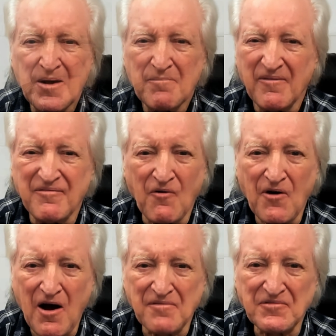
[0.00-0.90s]
Before
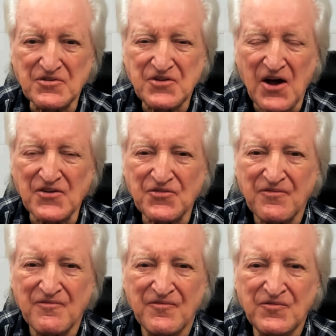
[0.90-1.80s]
and after
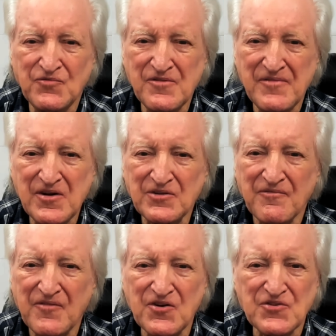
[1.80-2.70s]
tests
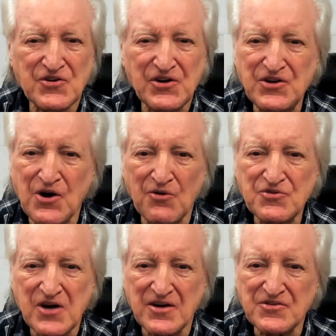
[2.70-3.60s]
revealed virtually no
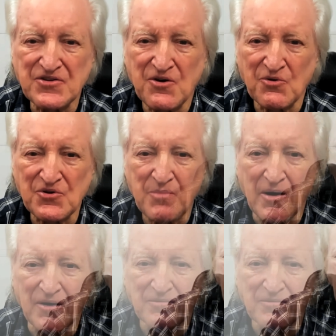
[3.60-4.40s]
change in horsepower.